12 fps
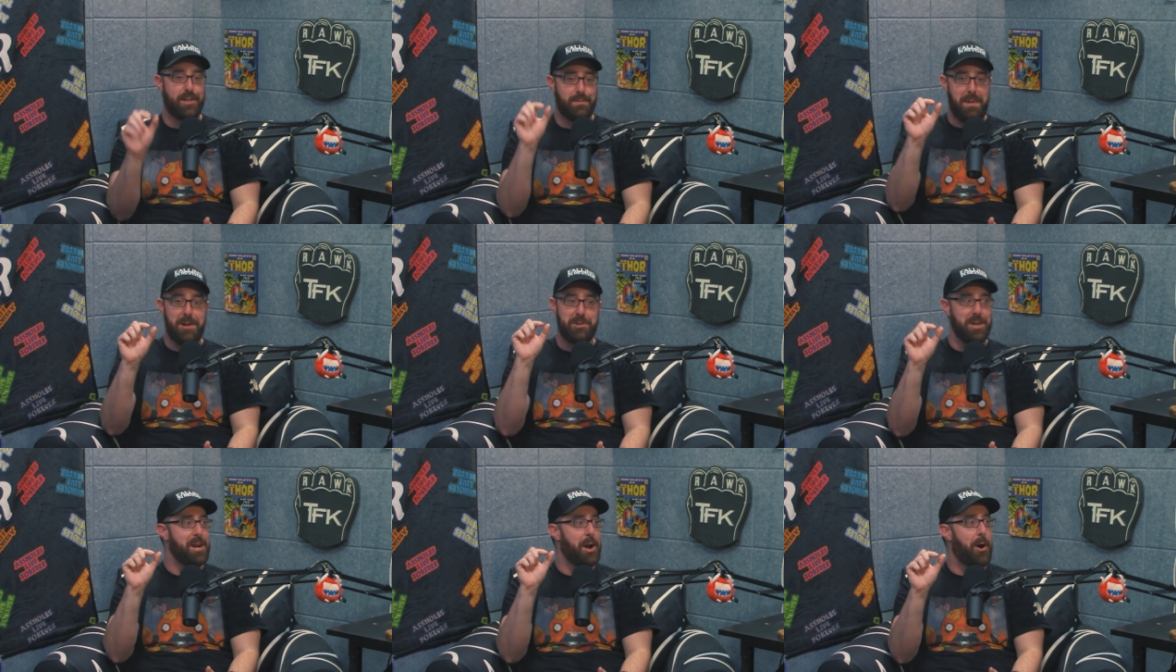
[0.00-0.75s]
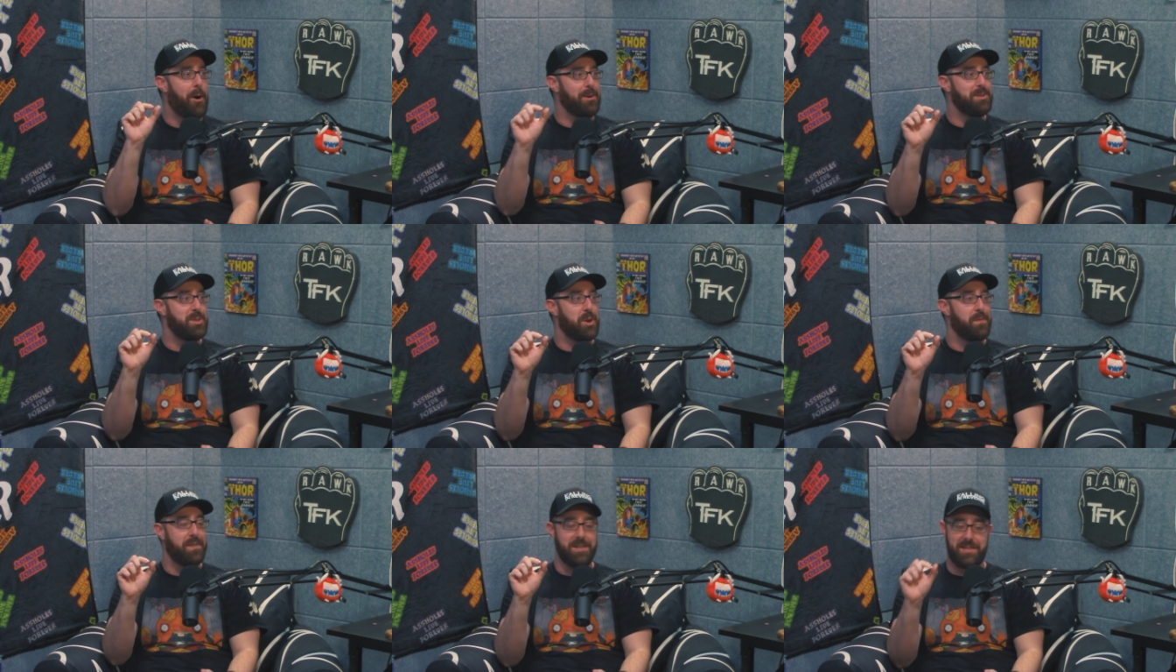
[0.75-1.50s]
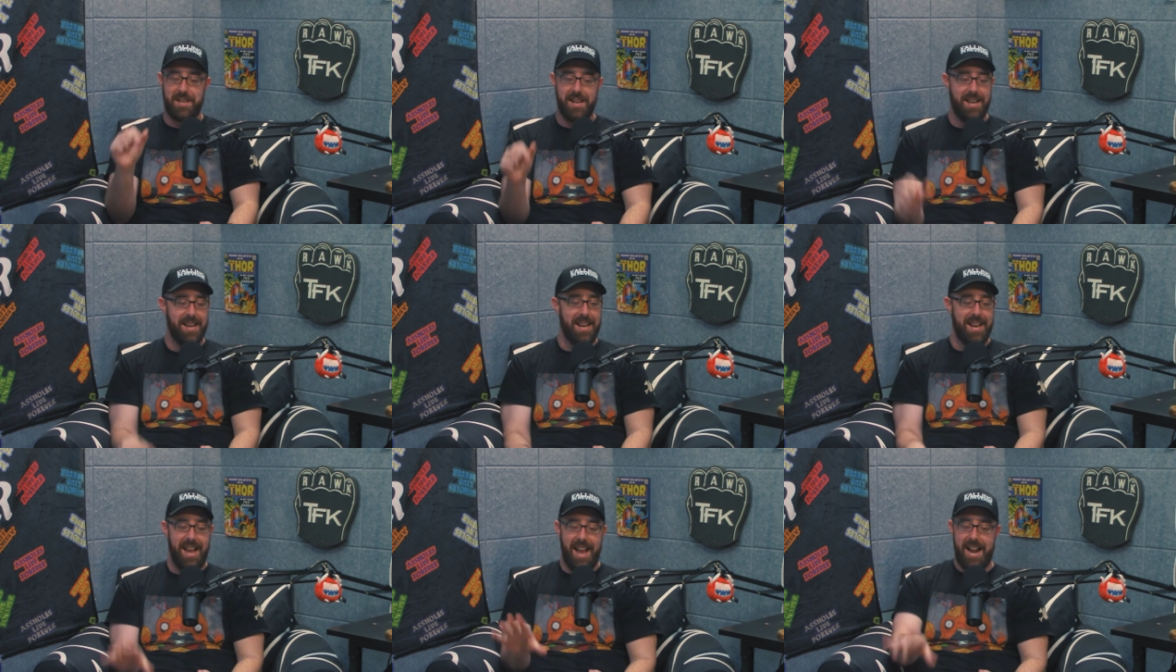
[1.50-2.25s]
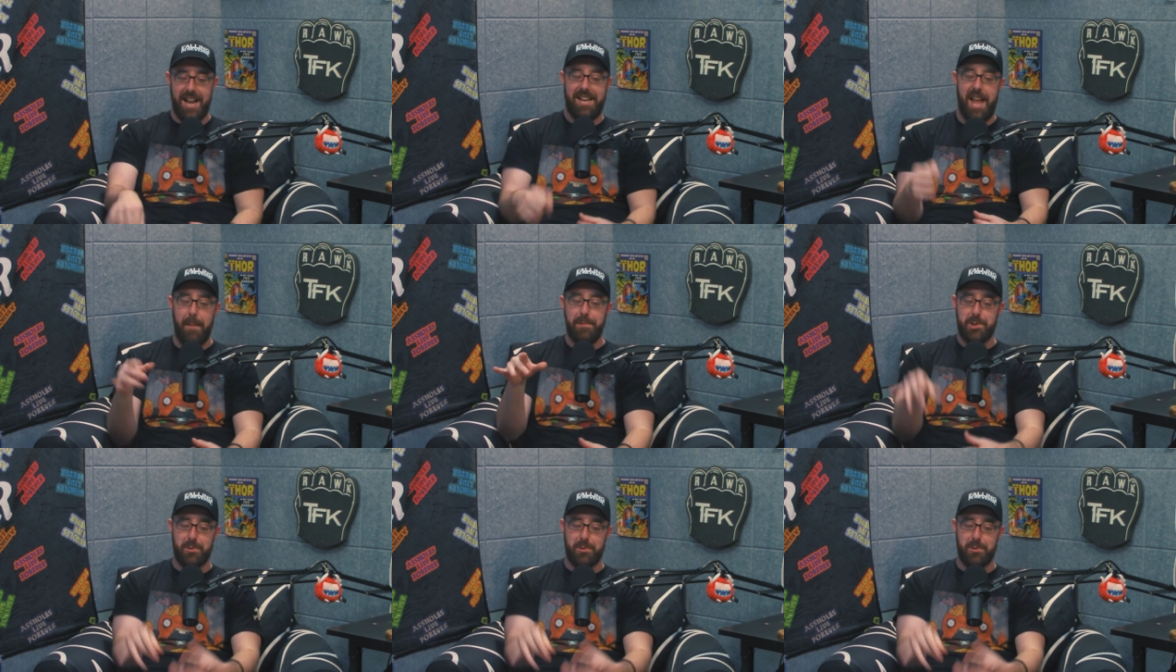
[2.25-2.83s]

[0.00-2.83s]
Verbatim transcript: especially on a hard surface. Yeah and I kept